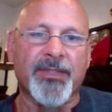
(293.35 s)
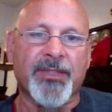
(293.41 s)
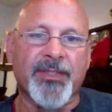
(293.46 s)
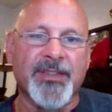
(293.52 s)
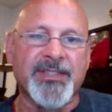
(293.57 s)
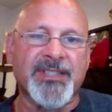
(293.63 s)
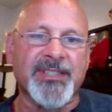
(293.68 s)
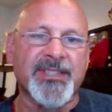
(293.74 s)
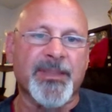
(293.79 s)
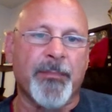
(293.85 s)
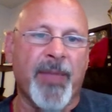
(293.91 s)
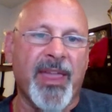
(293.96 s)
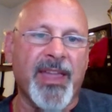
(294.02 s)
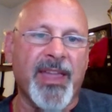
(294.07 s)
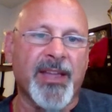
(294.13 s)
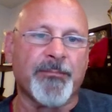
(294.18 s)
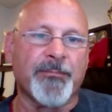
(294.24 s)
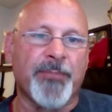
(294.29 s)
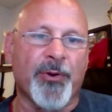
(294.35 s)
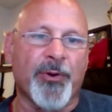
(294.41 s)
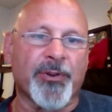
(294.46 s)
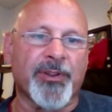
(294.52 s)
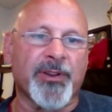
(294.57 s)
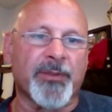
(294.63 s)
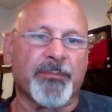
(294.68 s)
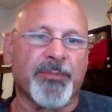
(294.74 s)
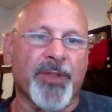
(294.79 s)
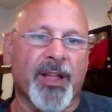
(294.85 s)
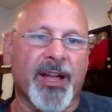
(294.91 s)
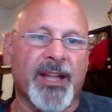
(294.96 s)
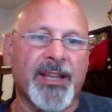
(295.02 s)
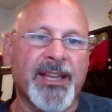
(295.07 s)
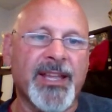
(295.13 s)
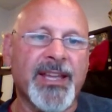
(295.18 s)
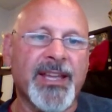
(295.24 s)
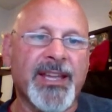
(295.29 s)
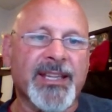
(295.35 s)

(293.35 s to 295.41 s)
This is the main component of blood,